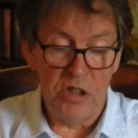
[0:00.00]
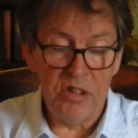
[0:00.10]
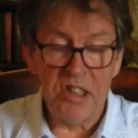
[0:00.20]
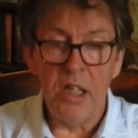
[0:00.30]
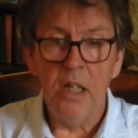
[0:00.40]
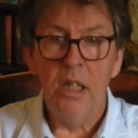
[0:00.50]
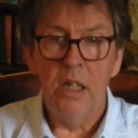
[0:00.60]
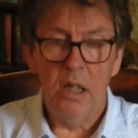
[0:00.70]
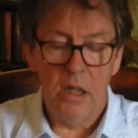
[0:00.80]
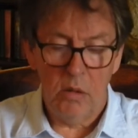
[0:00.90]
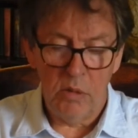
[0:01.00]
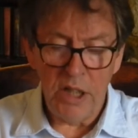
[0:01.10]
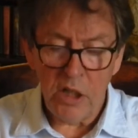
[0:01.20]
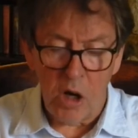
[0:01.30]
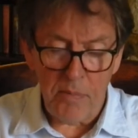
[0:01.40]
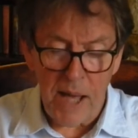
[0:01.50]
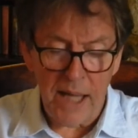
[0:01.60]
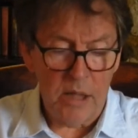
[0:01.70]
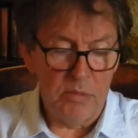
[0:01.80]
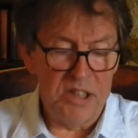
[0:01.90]
"You see, when he got
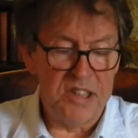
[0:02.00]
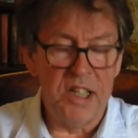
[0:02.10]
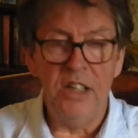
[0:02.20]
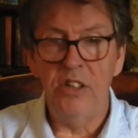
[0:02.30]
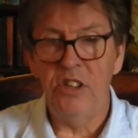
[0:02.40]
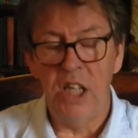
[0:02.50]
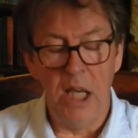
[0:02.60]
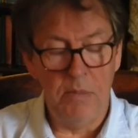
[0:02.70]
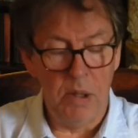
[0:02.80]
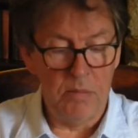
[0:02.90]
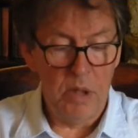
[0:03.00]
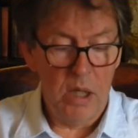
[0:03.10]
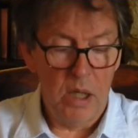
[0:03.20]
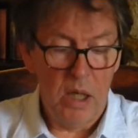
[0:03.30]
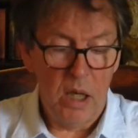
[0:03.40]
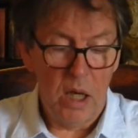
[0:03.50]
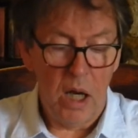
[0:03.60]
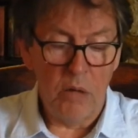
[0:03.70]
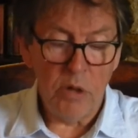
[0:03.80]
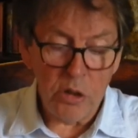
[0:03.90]
back and we decided to keep him,
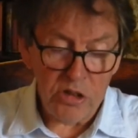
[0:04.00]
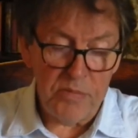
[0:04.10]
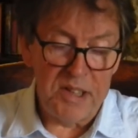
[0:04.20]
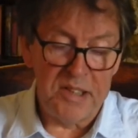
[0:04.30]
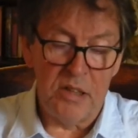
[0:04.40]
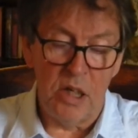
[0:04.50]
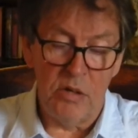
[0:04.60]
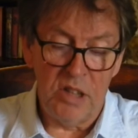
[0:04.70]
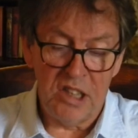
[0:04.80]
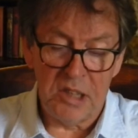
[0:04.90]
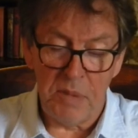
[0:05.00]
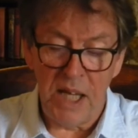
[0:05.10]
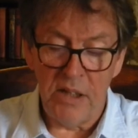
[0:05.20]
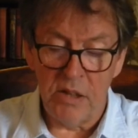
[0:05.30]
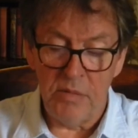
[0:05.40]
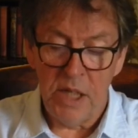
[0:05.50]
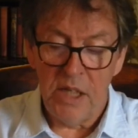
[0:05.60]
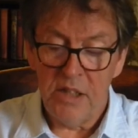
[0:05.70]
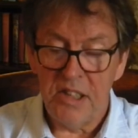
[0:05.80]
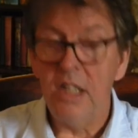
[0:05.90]
I wrote to Mr. Doe and explained and
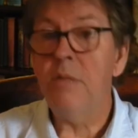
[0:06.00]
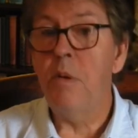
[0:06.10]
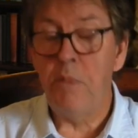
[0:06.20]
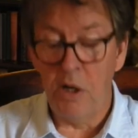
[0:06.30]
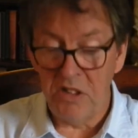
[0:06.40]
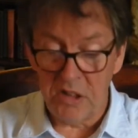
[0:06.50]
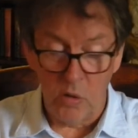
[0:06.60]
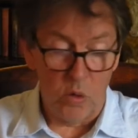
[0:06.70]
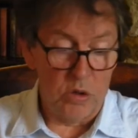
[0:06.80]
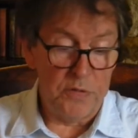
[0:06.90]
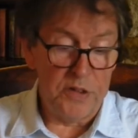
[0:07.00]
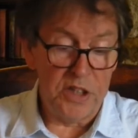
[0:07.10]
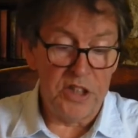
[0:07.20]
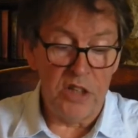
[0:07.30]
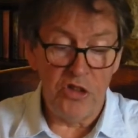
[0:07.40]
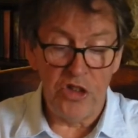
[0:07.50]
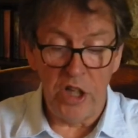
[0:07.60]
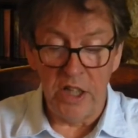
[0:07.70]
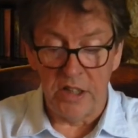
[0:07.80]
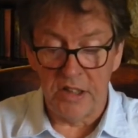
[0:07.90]
sent him a postal order for the 10
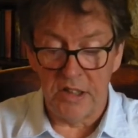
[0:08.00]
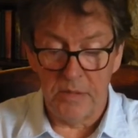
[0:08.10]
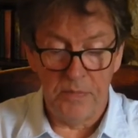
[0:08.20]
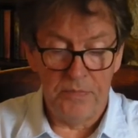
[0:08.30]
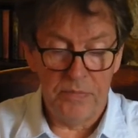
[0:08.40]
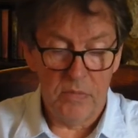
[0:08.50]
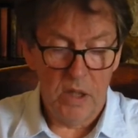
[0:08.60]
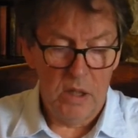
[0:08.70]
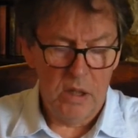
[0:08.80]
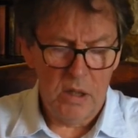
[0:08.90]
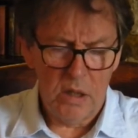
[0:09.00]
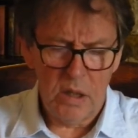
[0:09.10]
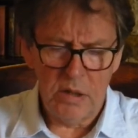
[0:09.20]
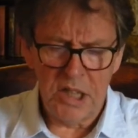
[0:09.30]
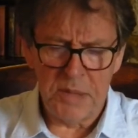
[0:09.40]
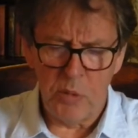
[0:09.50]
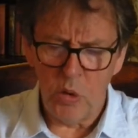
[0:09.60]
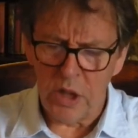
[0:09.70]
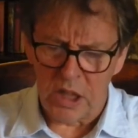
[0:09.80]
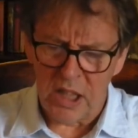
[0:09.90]
shillings. And this
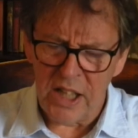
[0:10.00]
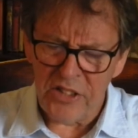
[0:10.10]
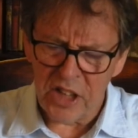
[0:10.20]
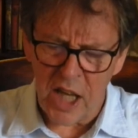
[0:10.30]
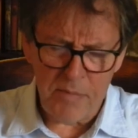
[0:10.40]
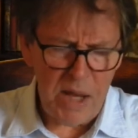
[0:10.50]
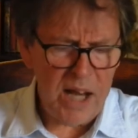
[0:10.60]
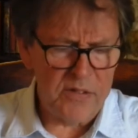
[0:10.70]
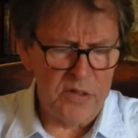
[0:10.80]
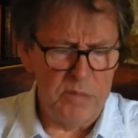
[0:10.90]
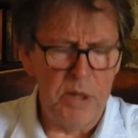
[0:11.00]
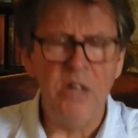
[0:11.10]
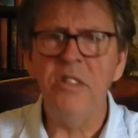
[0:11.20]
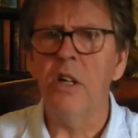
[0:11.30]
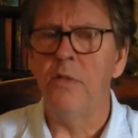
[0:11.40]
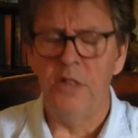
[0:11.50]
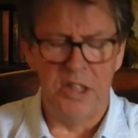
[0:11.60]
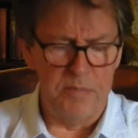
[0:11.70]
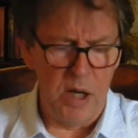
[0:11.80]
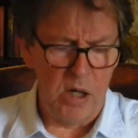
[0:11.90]
morning the letter came back from the post
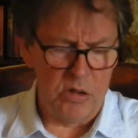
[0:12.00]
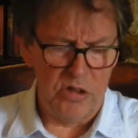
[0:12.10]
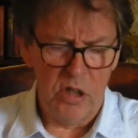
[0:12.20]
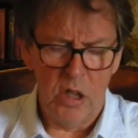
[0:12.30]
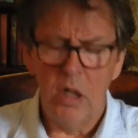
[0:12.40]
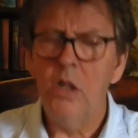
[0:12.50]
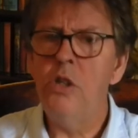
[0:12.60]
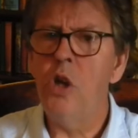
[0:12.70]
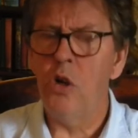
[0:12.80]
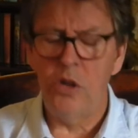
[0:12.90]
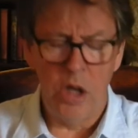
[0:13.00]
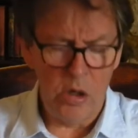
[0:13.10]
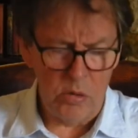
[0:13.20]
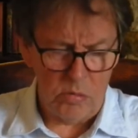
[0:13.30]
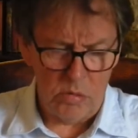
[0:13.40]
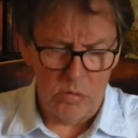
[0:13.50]
office marked 'Not known.'